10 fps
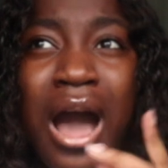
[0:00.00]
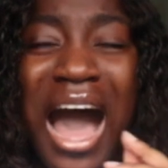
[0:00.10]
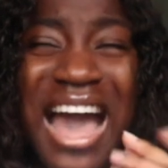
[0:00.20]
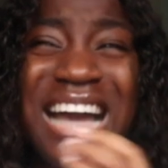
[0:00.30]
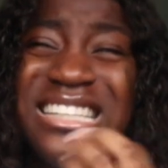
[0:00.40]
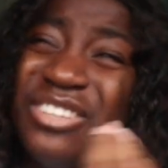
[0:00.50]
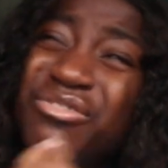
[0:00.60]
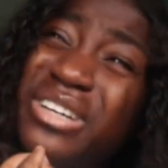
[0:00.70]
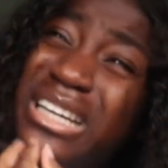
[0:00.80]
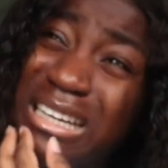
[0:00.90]
I actually
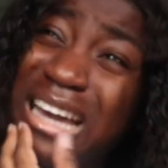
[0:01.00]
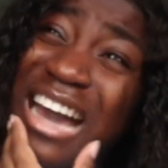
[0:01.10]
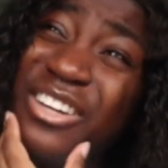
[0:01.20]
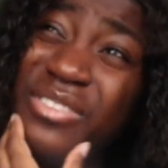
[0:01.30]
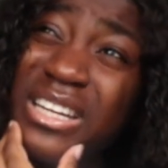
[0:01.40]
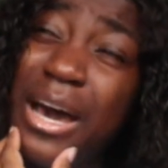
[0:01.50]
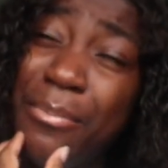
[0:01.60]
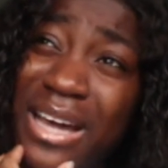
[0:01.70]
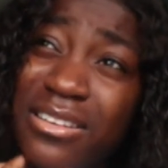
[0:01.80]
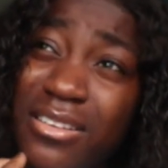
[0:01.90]
really kind of did
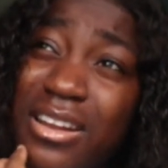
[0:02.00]
abandon,